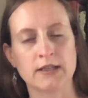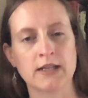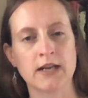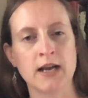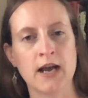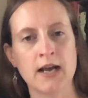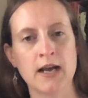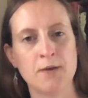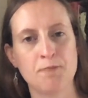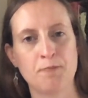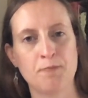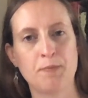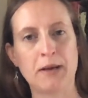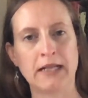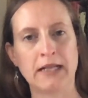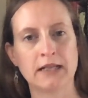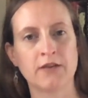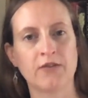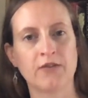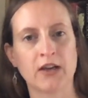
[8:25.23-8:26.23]
And I had a
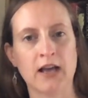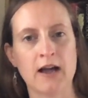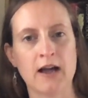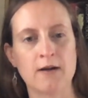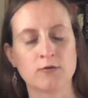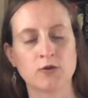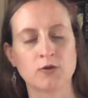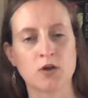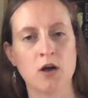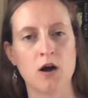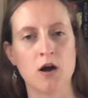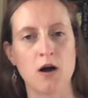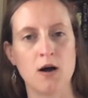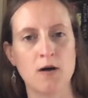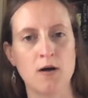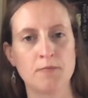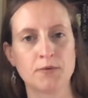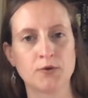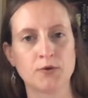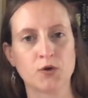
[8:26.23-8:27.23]
bit of a count up
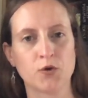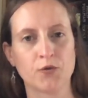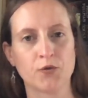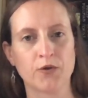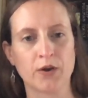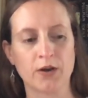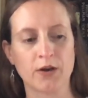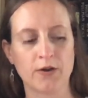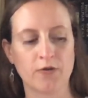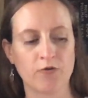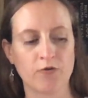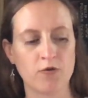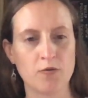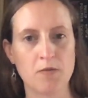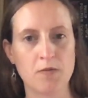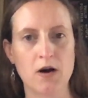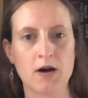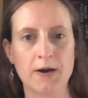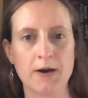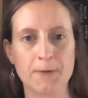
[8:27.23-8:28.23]
through
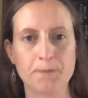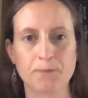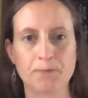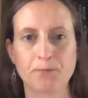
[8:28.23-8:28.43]
my